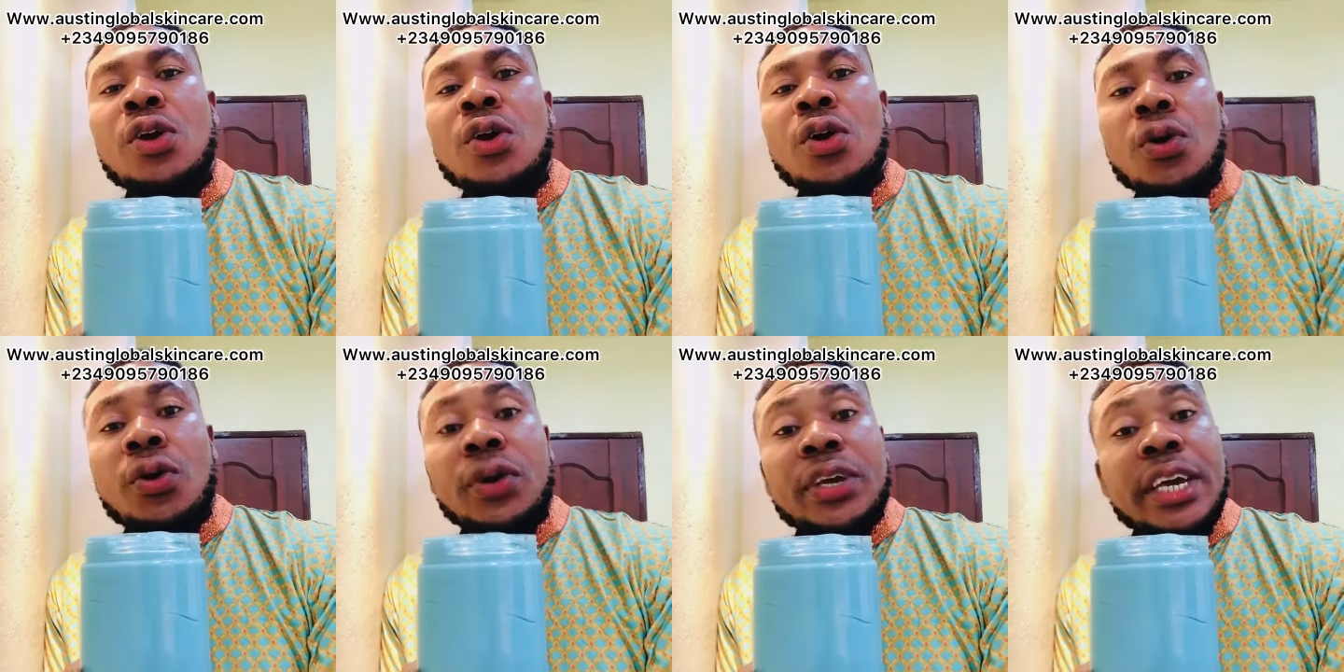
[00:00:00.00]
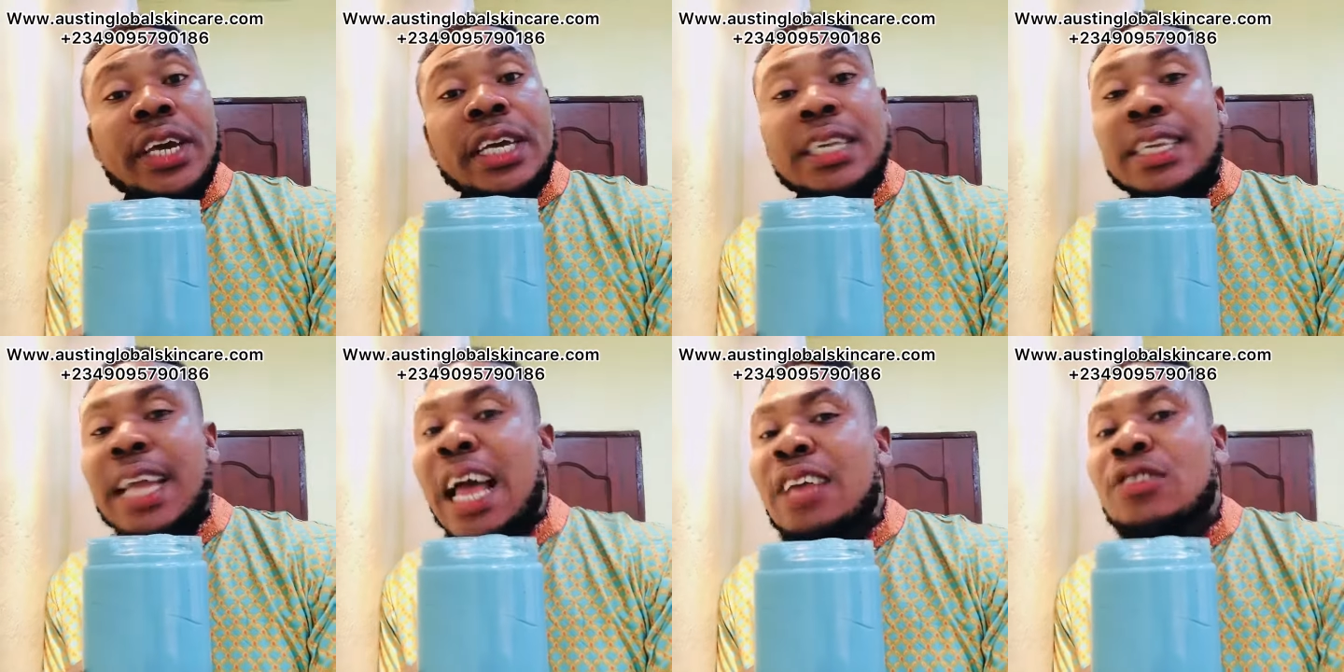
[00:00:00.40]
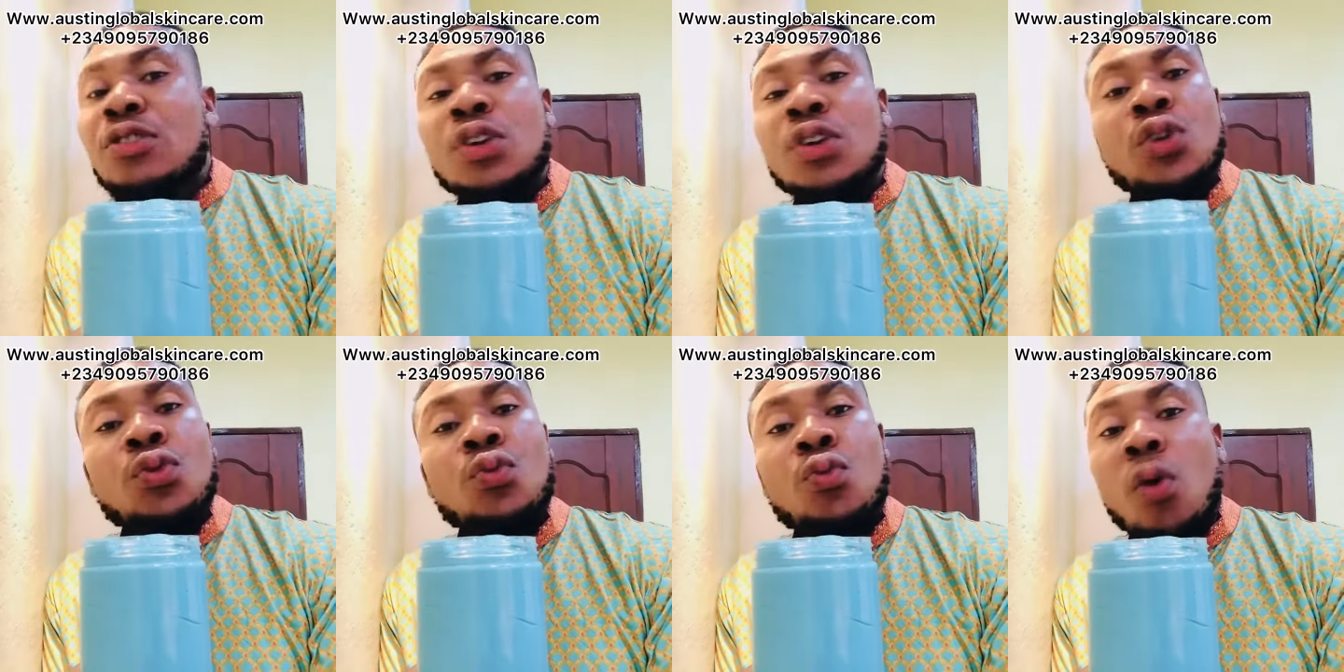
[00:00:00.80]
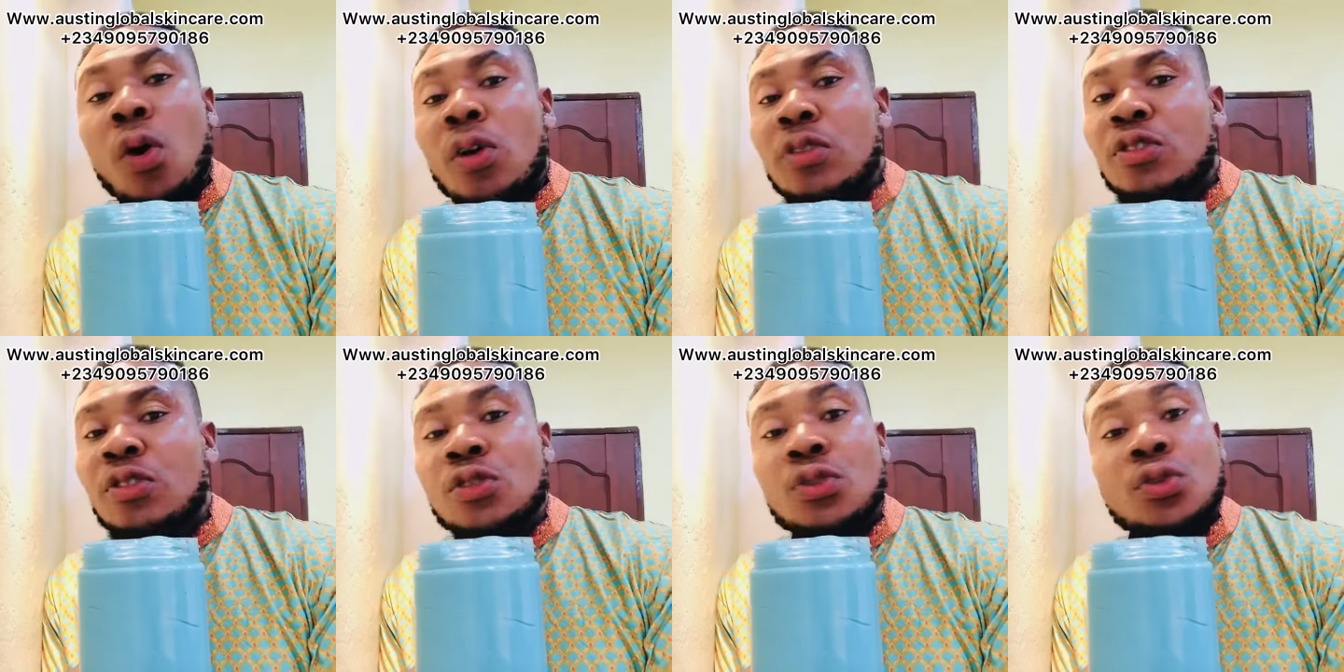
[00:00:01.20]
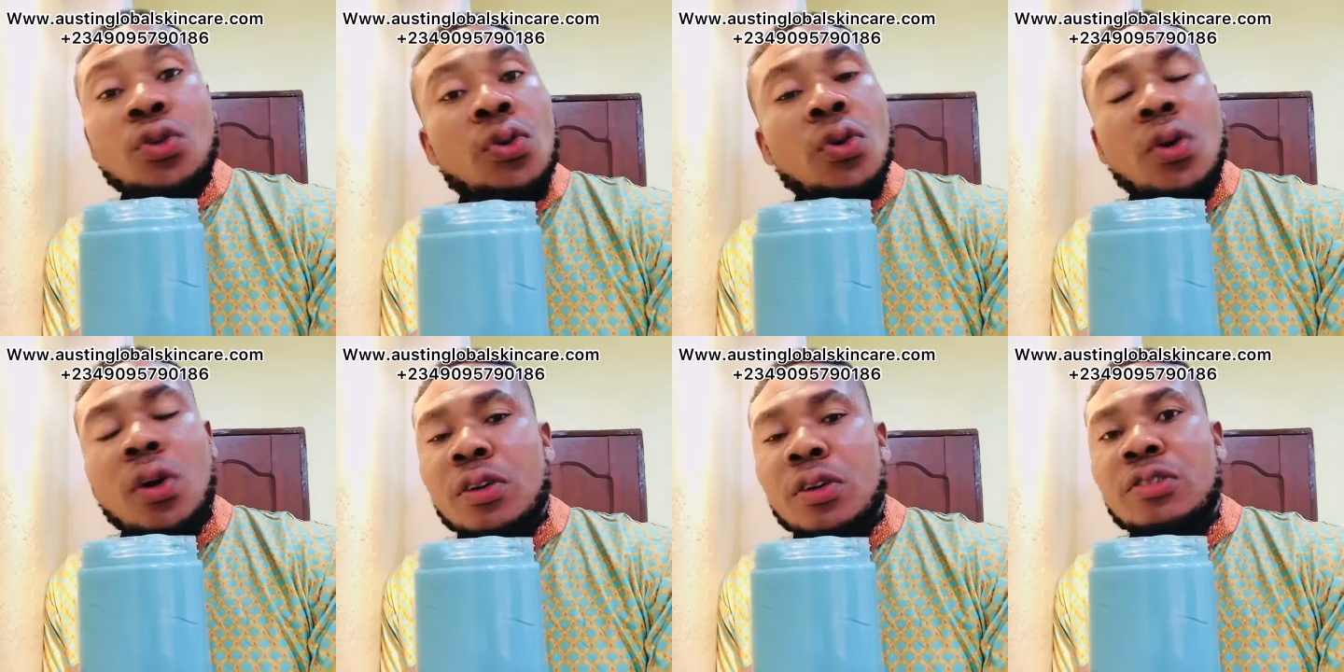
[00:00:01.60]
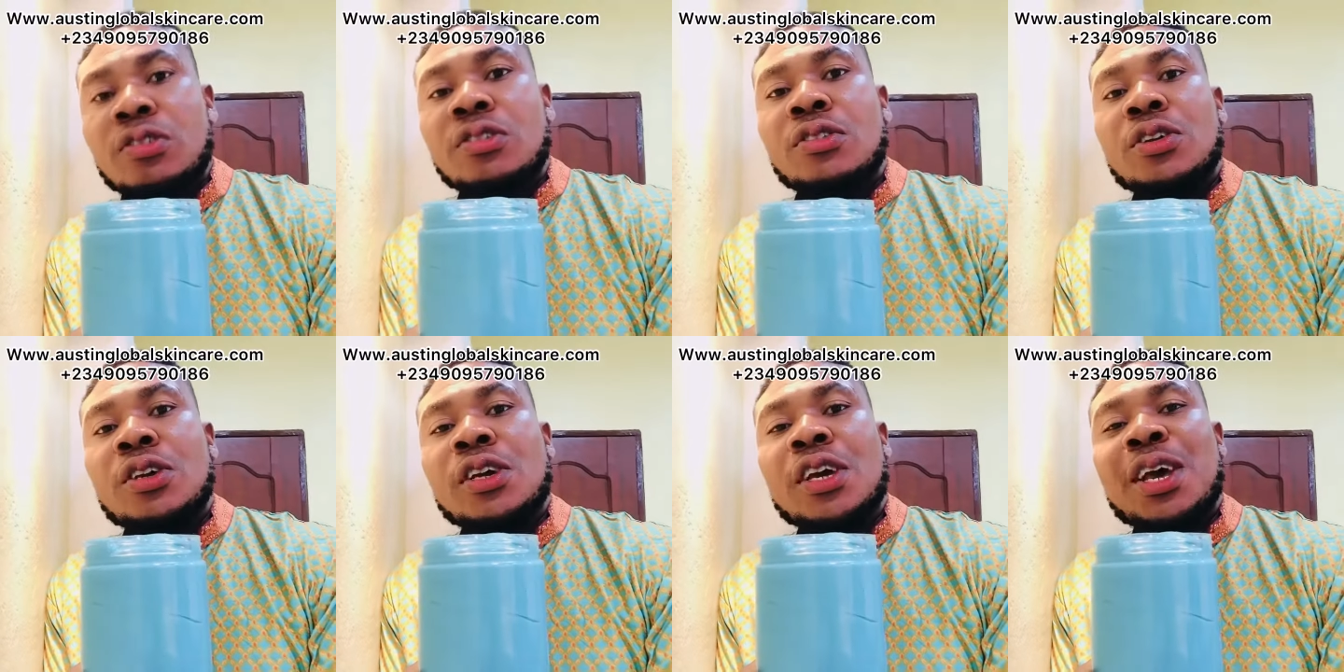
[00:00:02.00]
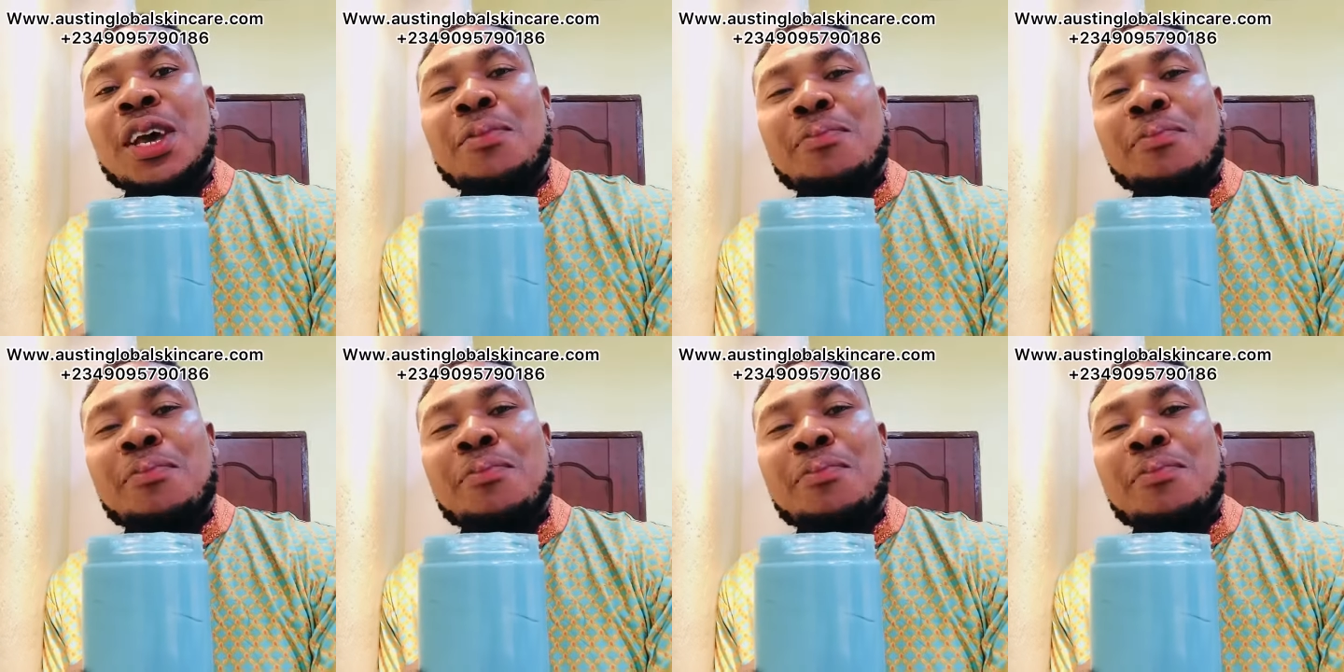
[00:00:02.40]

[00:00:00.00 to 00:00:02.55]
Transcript: Okay? That's only what you owe us.